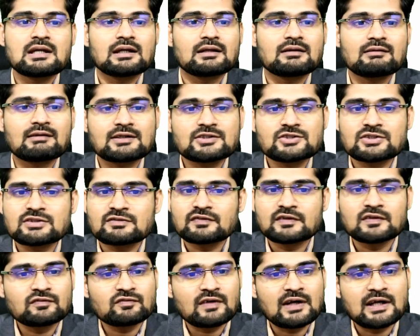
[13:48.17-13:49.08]
reduction of
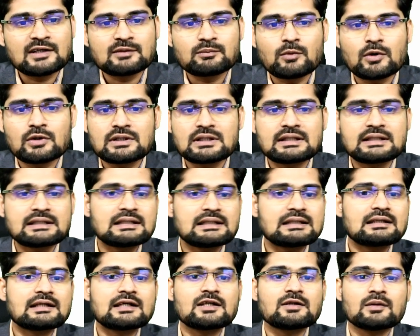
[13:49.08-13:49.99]
infant mortality
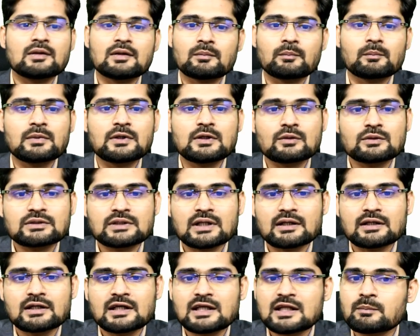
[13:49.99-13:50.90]
rate below
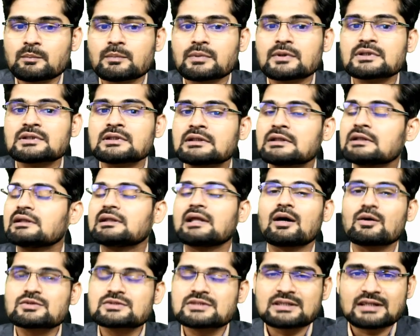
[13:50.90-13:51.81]
thirty per
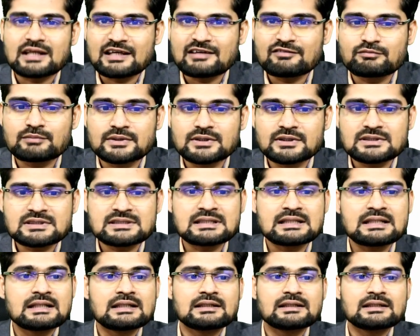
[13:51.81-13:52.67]
thousand live births.